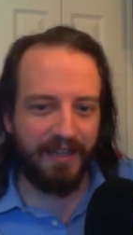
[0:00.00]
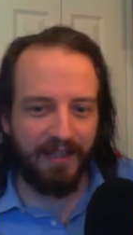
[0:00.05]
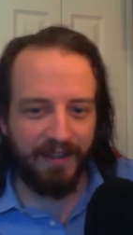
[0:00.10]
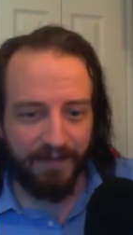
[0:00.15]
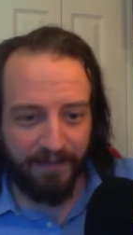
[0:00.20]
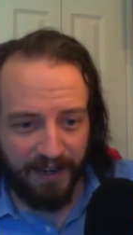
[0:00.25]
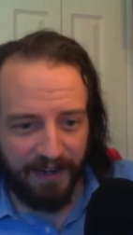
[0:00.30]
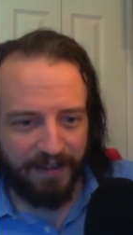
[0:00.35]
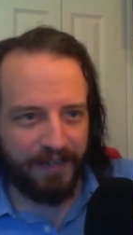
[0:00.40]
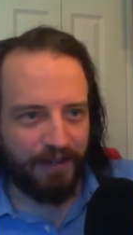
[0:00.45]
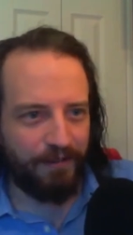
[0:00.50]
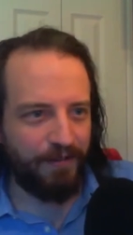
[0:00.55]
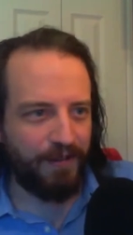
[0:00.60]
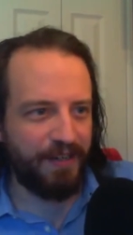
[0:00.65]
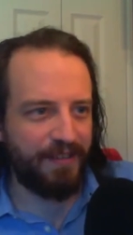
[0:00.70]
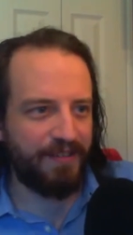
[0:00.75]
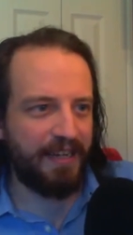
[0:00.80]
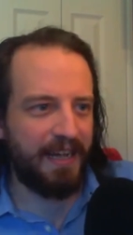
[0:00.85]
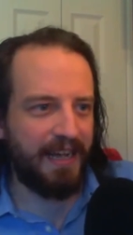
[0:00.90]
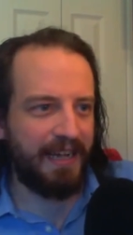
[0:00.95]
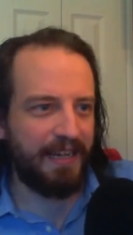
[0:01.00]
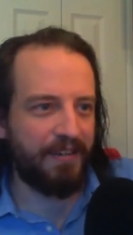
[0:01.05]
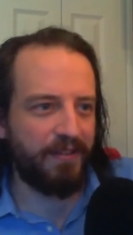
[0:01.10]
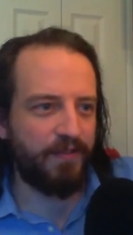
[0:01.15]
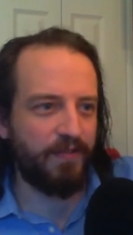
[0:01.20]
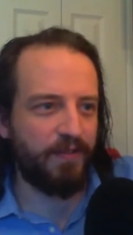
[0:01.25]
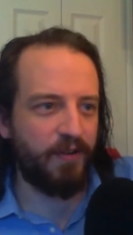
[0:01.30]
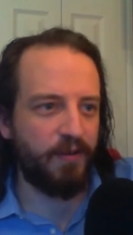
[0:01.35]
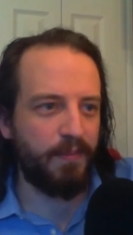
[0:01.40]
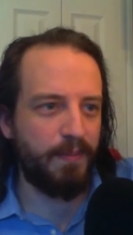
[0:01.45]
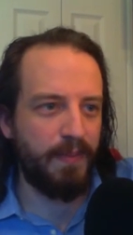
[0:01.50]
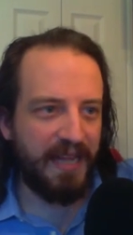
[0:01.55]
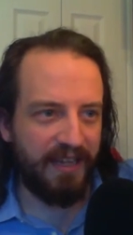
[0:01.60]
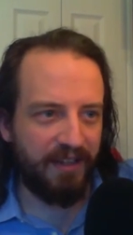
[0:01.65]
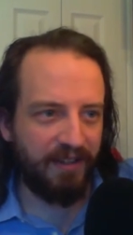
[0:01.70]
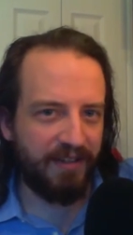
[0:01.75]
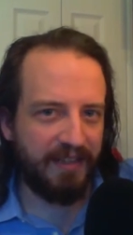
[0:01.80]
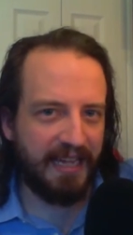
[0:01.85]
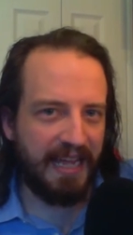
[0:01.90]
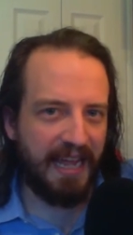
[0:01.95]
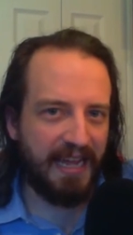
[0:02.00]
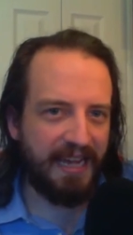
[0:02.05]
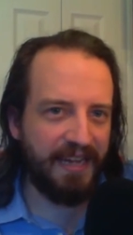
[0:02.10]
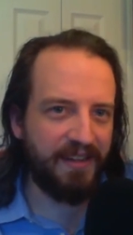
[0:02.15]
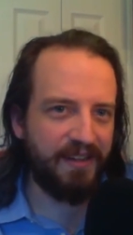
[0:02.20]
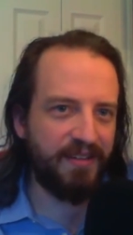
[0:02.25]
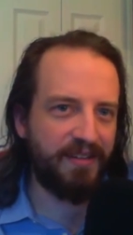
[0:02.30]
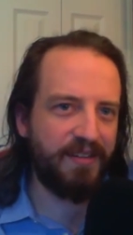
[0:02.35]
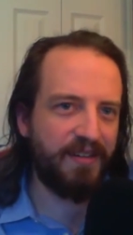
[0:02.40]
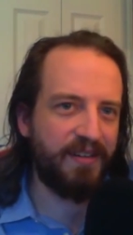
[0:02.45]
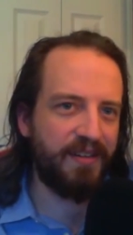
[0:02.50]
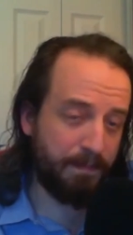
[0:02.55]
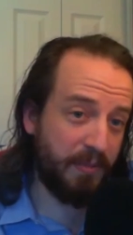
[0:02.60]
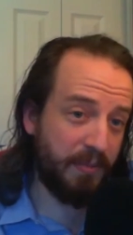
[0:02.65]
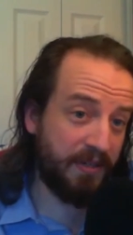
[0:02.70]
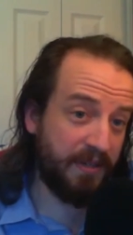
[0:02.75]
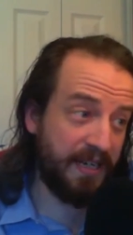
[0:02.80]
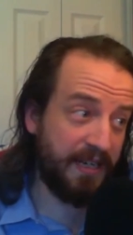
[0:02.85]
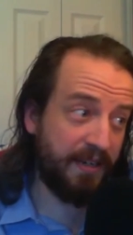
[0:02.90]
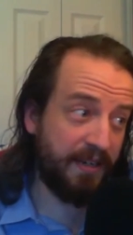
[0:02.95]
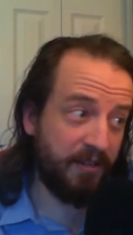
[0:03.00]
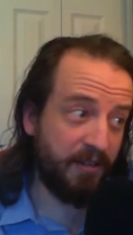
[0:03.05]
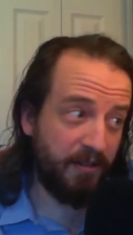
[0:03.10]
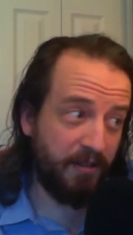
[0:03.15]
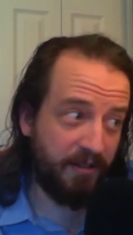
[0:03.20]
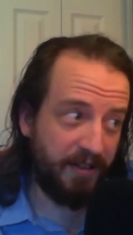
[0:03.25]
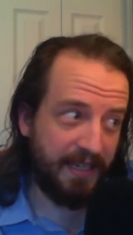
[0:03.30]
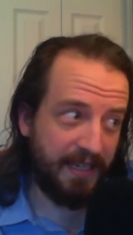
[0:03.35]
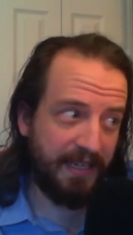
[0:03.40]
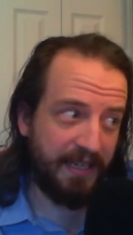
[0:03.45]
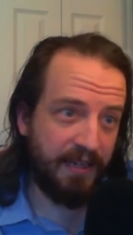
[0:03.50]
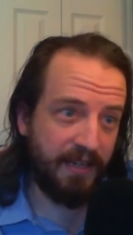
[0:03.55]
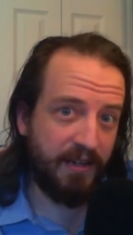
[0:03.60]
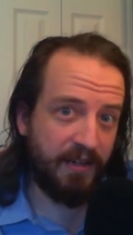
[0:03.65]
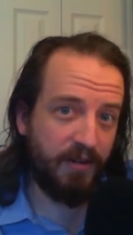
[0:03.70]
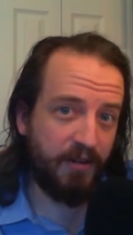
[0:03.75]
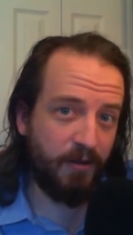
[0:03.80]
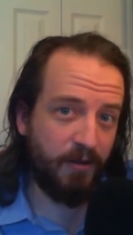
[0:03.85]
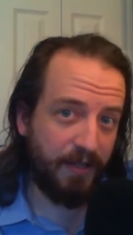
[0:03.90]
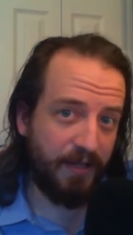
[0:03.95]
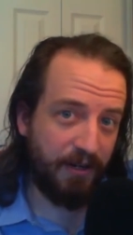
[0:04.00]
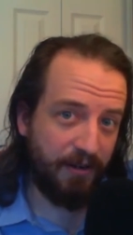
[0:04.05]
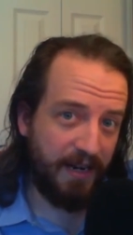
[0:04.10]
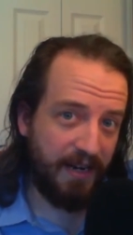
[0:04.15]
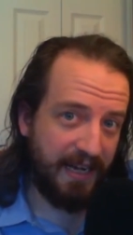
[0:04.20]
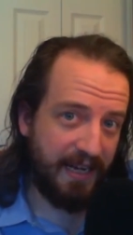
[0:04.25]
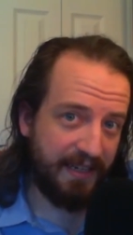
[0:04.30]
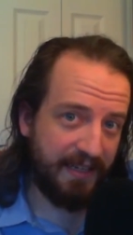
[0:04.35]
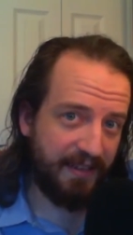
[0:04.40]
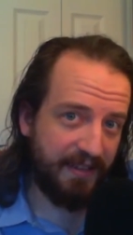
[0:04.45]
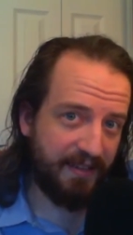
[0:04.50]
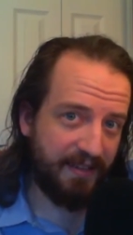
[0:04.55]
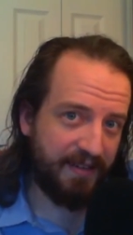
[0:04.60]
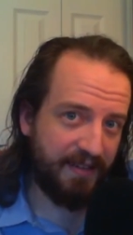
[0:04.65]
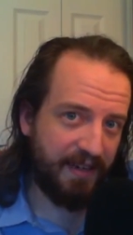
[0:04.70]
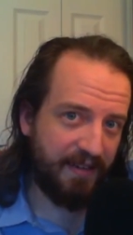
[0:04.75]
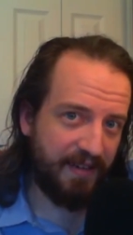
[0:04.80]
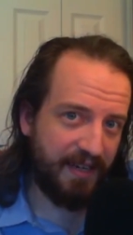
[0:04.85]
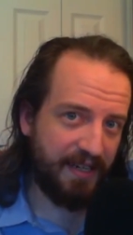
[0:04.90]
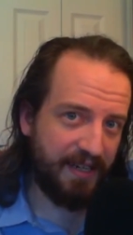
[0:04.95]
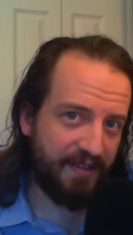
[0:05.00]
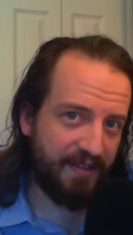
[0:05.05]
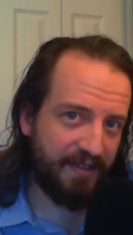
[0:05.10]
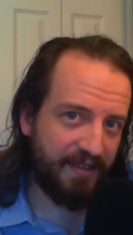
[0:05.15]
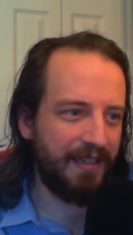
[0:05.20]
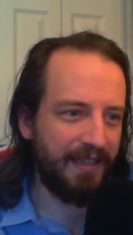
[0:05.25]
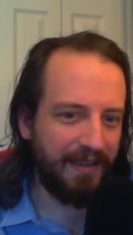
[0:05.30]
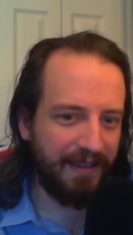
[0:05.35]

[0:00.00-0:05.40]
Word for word: very criticized for male gaze particularly earlier on in the series.